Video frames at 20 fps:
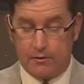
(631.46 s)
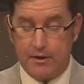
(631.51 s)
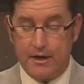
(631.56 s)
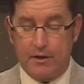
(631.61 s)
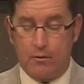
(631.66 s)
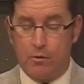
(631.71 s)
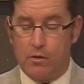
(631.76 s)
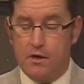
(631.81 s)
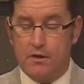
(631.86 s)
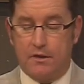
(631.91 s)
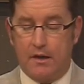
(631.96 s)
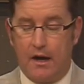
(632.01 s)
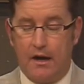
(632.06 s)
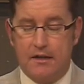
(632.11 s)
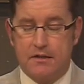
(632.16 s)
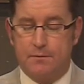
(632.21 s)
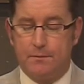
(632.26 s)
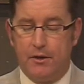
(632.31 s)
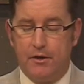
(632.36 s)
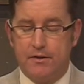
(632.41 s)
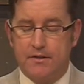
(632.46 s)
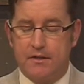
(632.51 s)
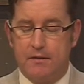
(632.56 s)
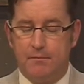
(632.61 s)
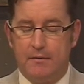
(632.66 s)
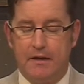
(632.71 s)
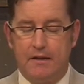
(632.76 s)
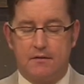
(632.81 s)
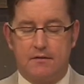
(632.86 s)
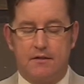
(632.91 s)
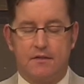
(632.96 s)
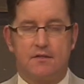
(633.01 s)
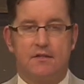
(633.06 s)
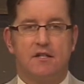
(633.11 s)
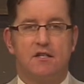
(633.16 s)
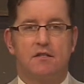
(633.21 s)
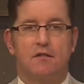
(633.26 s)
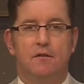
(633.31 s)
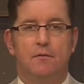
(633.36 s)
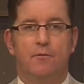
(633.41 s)
Greek word cosmos. It means the
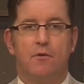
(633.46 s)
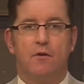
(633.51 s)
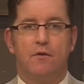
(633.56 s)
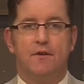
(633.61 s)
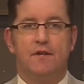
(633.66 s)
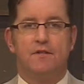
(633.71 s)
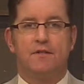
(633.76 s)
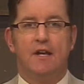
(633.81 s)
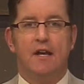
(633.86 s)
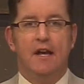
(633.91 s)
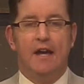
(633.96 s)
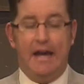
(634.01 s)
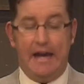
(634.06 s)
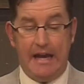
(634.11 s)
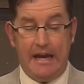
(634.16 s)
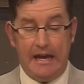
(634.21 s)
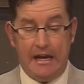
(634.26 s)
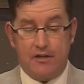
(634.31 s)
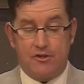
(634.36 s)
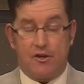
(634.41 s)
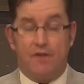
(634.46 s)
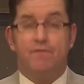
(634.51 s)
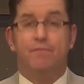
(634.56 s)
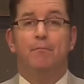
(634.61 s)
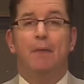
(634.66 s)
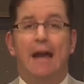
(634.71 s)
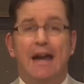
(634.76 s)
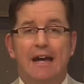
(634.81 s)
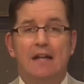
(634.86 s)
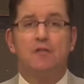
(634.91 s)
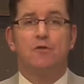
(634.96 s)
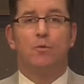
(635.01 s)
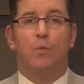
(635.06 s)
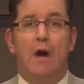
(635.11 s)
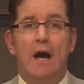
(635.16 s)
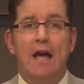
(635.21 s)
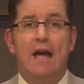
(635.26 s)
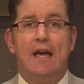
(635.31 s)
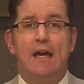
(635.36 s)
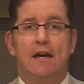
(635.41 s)
system or this age of man's
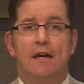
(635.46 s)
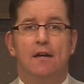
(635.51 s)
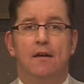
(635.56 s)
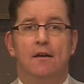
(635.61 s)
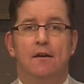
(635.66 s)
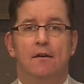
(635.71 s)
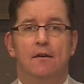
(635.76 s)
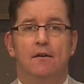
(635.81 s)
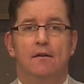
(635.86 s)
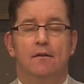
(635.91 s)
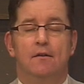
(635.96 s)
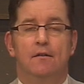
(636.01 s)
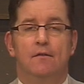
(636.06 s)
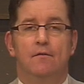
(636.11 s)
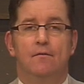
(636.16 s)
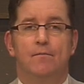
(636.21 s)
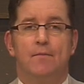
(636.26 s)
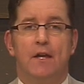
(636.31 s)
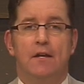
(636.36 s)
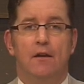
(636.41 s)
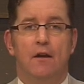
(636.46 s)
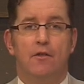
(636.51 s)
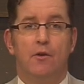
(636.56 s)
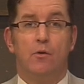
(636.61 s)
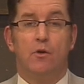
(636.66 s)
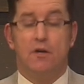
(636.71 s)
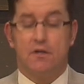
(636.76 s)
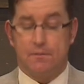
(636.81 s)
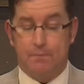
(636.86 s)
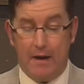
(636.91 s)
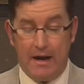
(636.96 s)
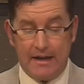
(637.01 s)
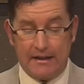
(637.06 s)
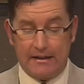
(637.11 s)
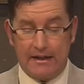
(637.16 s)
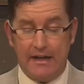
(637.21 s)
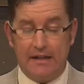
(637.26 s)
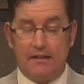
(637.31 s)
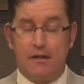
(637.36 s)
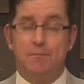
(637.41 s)
way. In other words, my
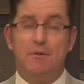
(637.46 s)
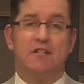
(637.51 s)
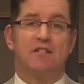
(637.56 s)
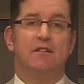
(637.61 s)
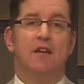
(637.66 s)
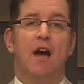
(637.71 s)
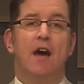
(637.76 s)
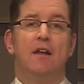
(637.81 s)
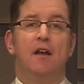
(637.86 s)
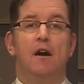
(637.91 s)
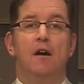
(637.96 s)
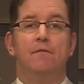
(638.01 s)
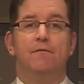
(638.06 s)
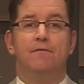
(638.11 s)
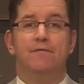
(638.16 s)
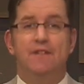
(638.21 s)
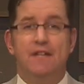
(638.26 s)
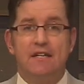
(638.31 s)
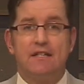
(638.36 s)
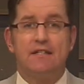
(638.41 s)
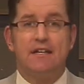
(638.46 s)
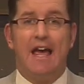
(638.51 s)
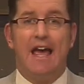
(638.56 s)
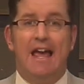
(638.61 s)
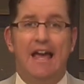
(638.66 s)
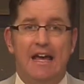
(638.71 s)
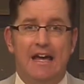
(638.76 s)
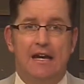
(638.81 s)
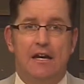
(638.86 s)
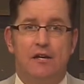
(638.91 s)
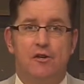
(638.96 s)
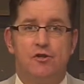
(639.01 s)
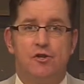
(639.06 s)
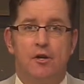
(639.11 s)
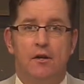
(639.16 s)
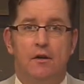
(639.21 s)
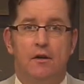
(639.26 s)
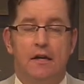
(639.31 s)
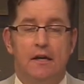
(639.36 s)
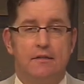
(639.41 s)
kingdom is not of this
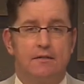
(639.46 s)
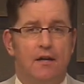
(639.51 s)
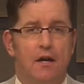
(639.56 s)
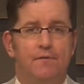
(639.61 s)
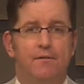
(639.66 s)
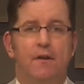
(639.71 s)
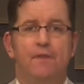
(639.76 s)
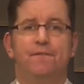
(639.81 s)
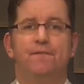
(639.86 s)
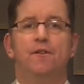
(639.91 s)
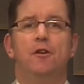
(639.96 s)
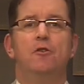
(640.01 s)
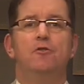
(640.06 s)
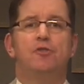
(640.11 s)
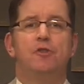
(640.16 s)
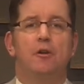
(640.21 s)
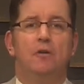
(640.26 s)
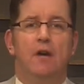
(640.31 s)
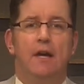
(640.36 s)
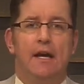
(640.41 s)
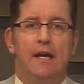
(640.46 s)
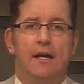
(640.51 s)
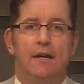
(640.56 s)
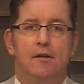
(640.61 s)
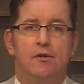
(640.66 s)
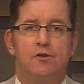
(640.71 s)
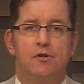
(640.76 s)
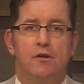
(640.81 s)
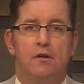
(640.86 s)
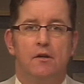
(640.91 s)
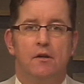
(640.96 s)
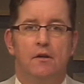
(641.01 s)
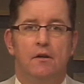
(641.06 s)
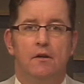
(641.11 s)
age. It's of a future age.